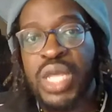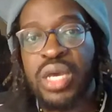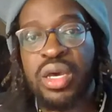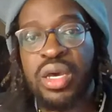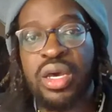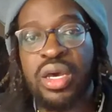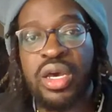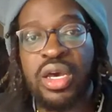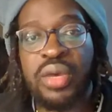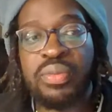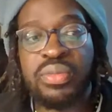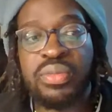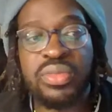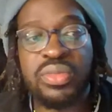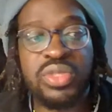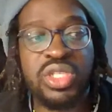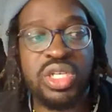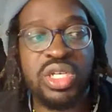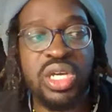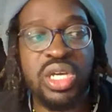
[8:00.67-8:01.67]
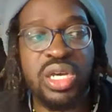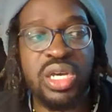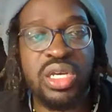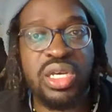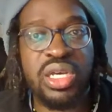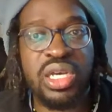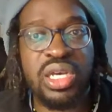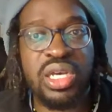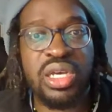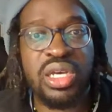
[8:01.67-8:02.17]

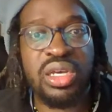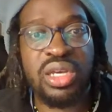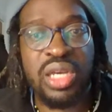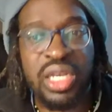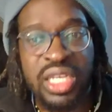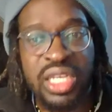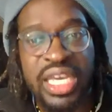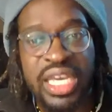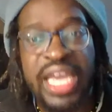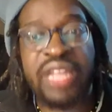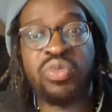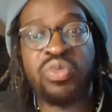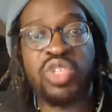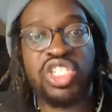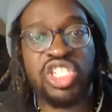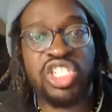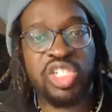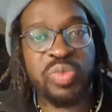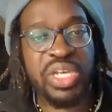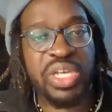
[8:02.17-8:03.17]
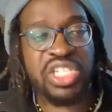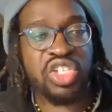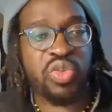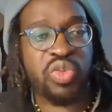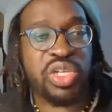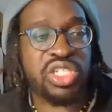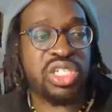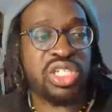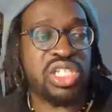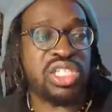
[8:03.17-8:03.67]
again, which just begs the
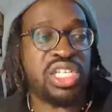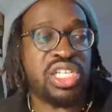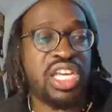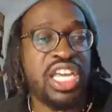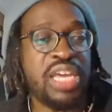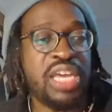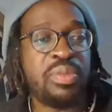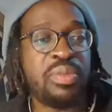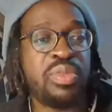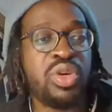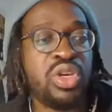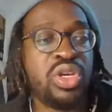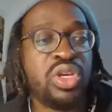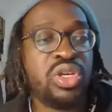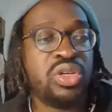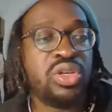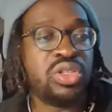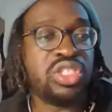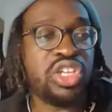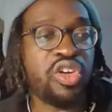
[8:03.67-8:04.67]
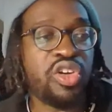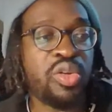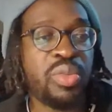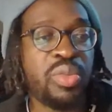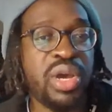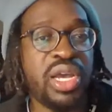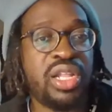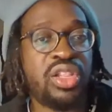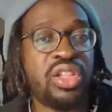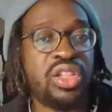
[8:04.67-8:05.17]
question, is it him, Jeremiah